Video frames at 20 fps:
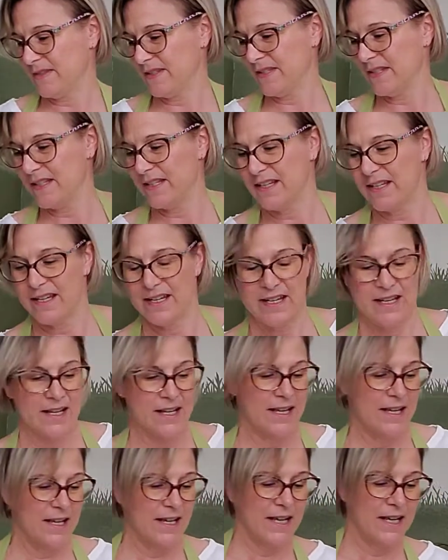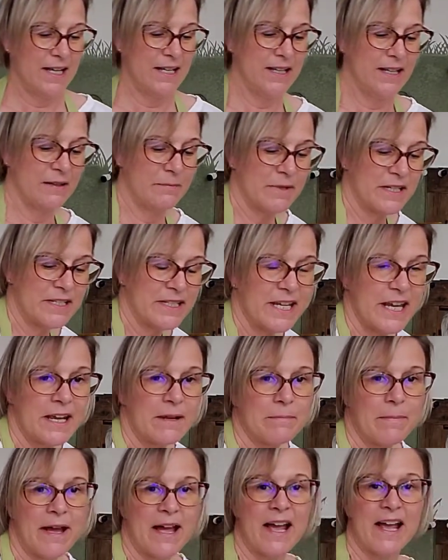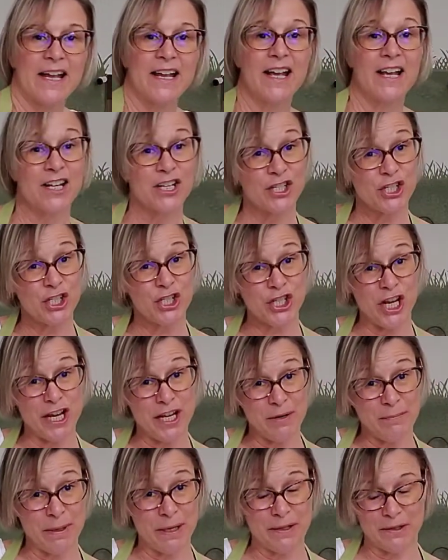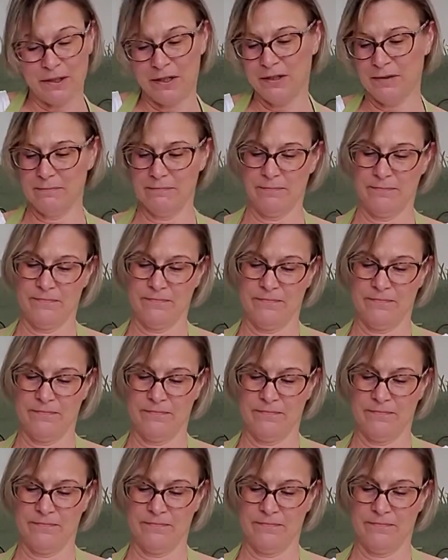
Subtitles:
And I'm gonna take my shea butter